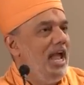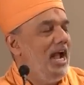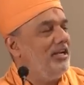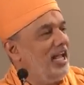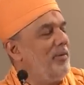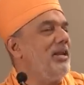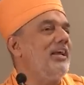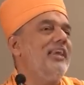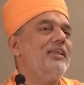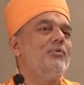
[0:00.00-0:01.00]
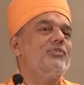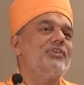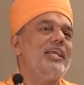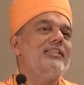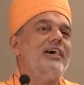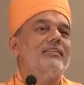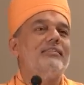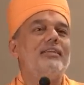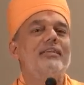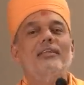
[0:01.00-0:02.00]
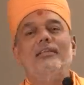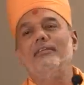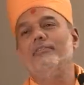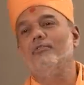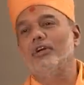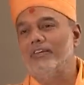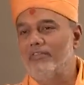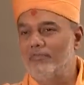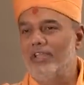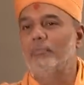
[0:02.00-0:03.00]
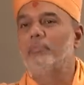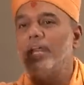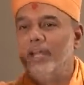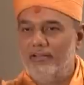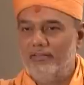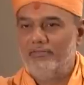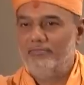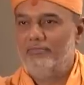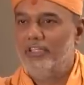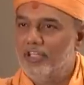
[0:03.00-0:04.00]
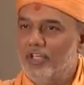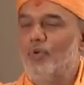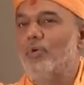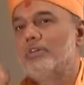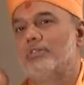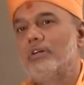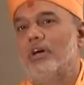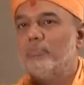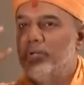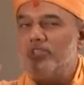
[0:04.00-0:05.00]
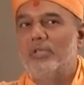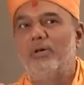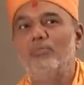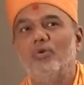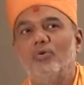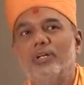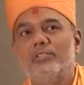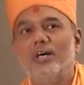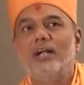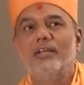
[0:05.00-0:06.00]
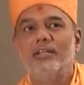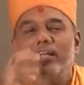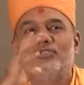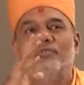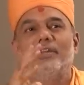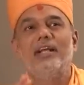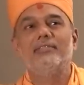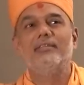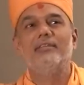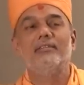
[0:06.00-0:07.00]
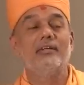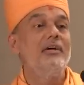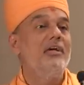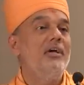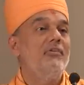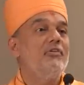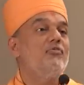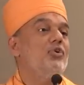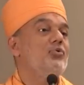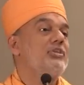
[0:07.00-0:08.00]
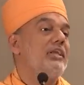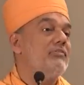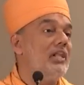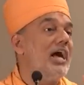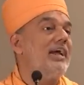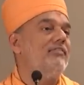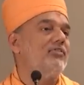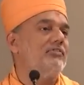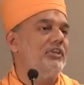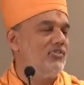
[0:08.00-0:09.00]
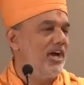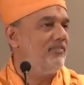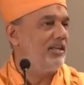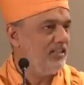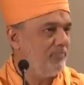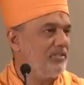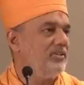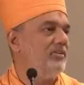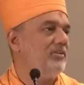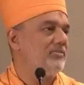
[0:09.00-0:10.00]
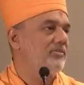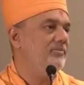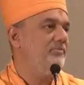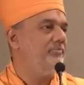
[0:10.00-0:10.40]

And time and again, he would say that the whatever we upgrade in the new version, our principal motto is that in case of an accident, we want to save the lives of the driver and the passengers.